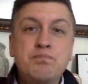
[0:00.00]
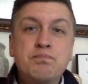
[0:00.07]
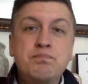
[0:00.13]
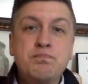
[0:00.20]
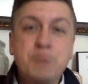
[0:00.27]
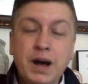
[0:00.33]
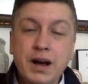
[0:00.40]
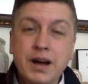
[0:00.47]

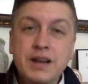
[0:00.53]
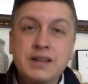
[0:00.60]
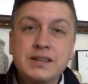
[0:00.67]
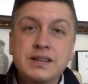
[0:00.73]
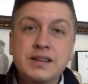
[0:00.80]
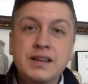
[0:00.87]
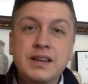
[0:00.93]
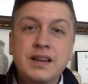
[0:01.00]
But
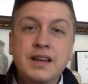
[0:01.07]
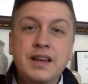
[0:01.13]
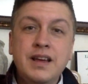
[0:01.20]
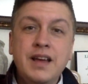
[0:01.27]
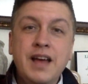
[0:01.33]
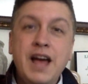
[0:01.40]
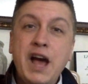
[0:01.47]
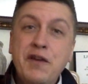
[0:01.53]

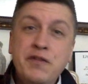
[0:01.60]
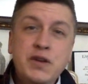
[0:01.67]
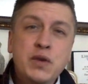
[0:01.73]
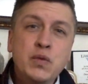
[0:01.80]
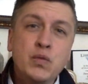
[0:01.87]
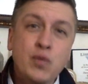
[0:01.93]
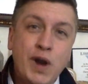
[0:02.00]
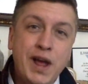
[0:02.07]

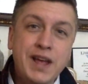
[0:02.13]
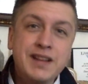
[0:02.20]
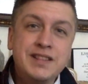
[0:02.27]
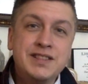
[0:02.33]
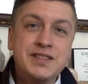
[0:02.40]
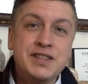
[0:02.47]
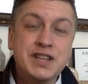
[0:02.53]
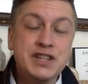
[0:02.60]
having read
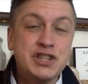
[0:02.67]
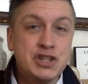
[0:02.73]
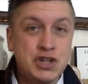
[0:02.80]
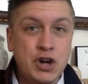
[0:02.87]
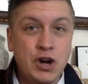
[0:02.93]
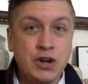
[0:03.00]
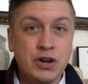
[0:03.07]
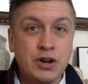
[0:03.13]
this
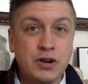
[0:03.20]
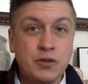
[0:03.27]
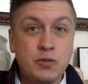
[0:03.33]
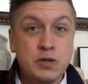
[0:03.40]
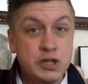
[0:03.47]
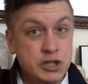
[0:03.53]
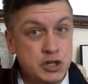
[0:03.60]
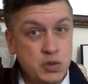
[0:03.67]
charter, which
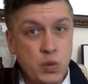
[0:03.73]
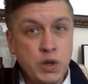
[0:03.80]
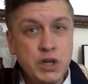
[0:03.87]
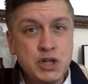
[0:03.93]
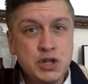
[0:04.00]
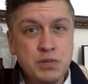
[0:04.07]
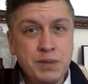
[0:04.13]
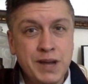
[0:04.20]
is
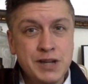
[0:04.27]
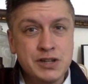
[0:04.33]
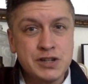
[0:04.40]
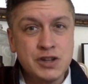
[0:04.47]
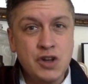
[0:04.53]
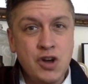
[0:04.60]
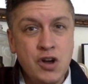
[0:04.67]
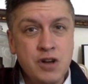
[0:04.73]
22 pages
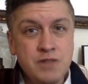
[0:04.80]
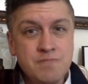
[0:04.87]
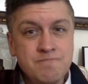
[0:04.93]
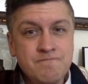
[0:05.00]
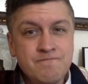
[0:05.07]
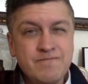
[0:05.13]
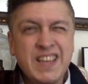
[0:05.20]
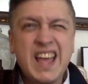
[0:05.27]
long,
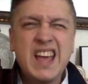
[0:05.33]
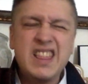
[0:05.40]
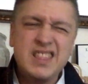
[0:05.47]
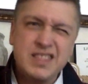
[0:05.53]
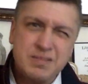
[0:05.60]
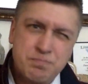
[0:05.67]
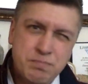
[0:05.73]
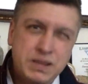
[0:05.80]

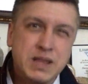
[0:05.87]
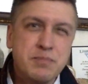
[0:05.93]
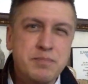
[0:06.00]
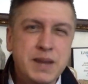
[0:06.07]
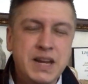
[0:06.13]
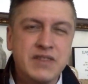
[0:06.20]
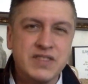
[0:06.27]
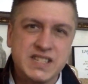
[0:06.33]
but the
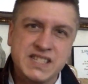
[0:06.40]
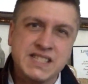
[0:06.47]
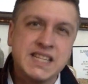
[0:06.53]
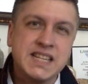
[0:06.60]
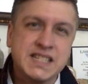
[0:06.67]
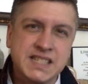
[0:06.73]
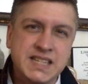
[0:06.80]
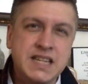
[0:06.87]
meat of it's
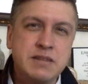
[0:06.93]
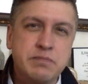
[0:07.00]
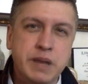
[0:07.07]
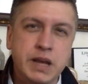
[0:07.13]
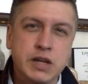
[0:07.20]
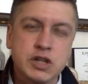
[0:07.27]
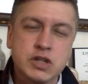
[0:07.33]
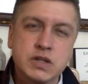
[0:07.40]
16
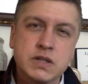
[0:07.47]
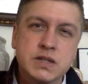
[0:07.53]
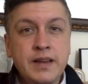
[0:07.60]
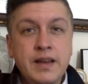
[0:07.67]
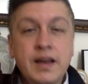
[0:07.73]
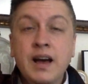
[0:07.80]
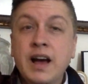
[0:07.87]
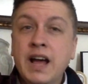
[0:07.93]
pages,
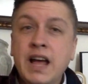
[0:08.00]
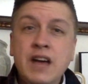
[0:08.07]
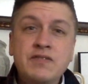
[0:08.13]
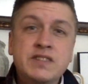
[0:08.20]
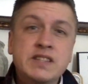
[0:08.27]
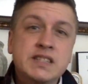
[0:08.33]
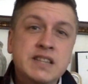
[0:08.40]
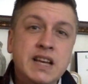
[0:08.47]
I have to
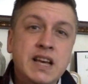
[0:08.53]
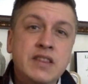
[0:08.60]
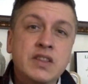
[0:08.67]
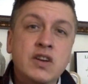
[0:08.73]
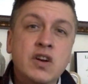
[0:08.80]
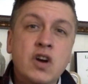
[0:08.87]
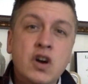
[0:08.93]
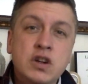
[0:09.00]
say there
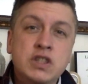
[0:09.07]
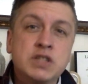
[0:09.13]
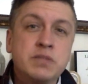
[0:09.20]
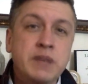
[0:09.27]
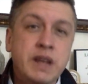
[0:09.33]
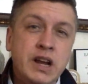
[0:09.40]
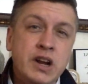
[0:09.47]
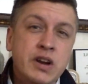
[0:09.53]
are some
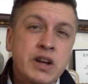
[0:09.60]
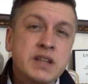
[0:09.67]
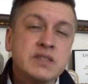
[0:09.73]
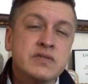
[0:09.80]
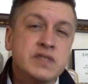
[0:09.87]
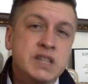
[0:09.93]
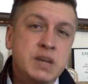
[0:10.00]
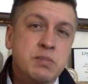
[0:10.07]
areas of
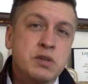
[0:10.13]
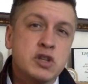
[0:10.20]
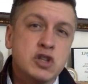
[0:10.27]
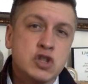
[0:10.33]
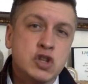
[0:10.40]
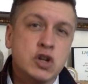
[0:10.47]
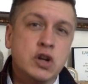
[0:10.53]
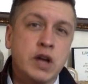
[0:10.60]
deep
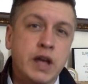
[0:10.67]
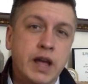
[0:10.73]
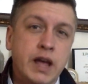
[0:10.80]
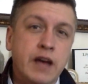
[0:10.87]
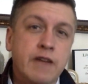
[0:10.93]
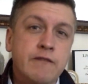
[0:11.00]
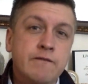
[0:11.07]
concern I have.